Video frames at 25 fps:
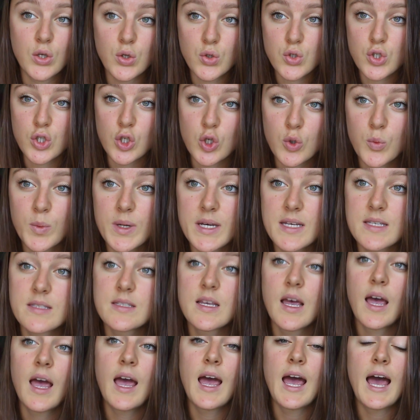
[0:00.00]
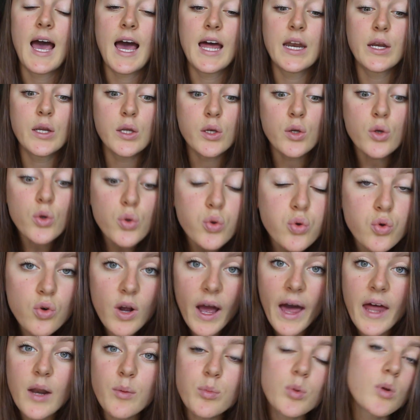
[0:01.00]
YouTube is an
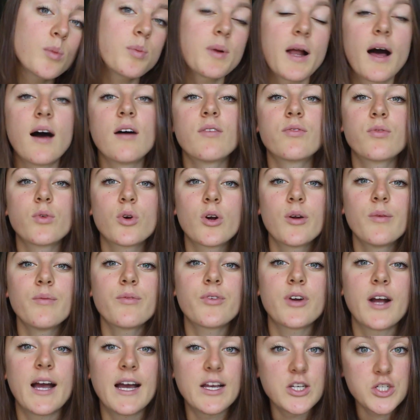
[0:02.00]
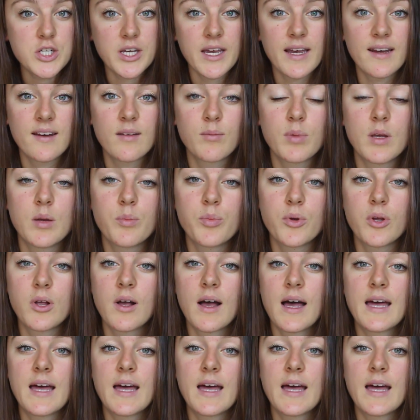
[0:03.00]
incredible platform for educating people,